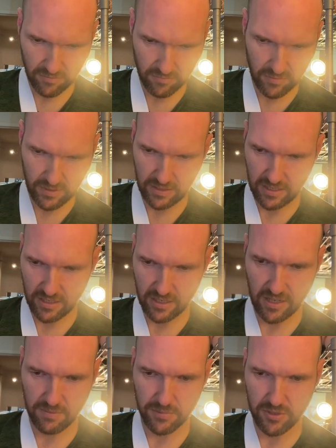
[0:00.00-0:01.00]
really
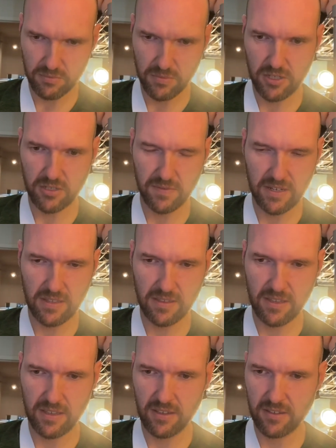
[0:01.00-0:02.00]
accomplish much of
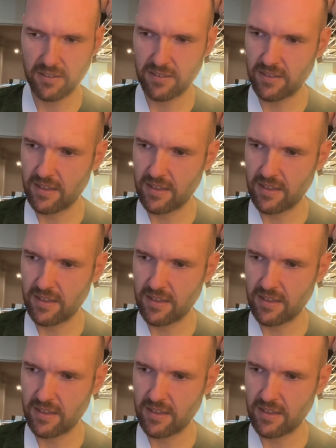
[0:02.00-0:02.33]
anything else,